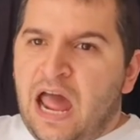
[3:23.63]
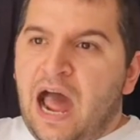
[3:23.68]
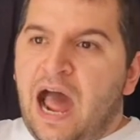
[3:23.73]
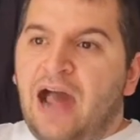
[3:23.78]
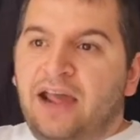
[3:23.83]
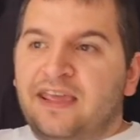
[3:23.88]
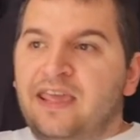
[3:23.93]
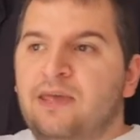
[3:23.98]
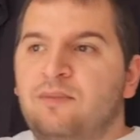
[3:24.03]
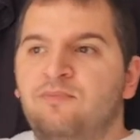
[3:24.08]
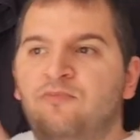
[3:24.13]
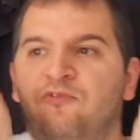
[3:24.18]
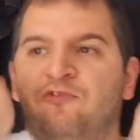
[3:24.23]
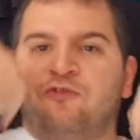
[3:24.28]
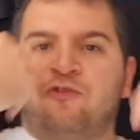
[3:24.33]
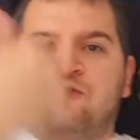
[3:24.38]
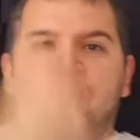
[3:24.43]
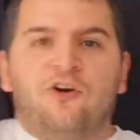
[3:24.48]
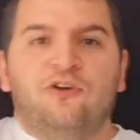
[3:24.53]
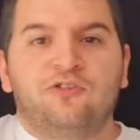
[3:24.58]
I came
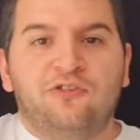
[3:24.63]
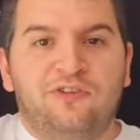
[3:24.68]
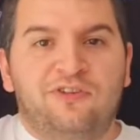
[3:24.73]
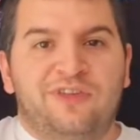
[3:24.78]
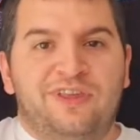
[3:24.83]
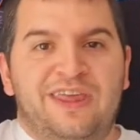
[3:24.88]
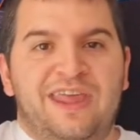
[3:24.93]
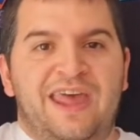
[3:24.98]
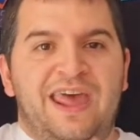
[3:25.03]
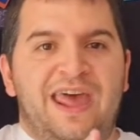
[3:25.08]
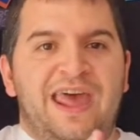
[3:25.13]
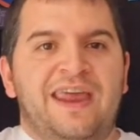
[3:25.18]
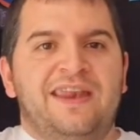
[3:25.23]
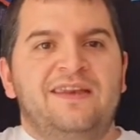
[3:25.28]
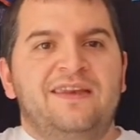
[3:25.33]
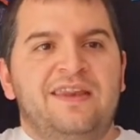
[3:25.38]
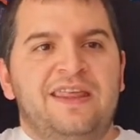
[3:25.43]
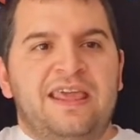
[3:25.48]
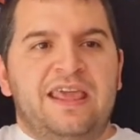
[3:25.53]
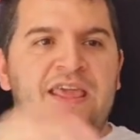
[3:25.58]
third
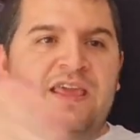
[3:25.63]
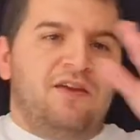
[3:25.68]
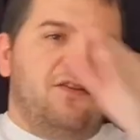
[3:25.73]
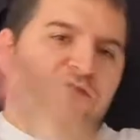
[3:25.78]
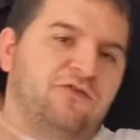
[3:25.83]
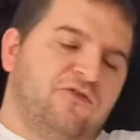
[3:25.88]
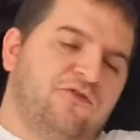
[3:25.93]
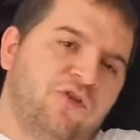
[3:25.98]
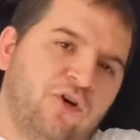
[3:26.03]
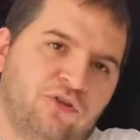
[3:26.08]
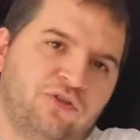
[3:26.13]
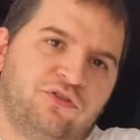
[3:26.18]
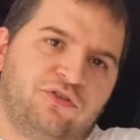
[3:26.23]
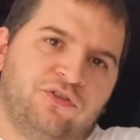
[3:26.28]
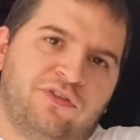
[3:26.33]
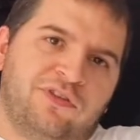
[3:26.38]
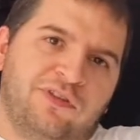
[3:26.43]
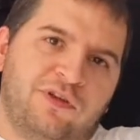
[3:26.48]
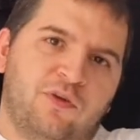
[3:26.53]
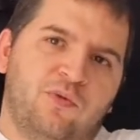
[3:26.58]
in the
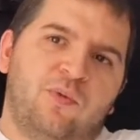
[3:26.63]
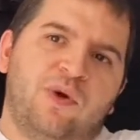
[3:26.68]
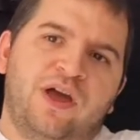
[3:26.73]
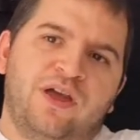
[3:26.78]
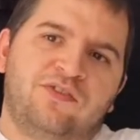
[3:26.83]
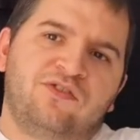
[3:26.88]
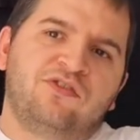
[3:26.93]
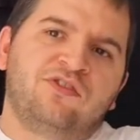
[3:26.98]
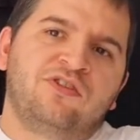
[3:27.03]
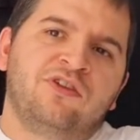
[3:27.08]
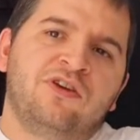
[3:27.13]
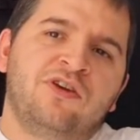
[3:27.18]
first quiz,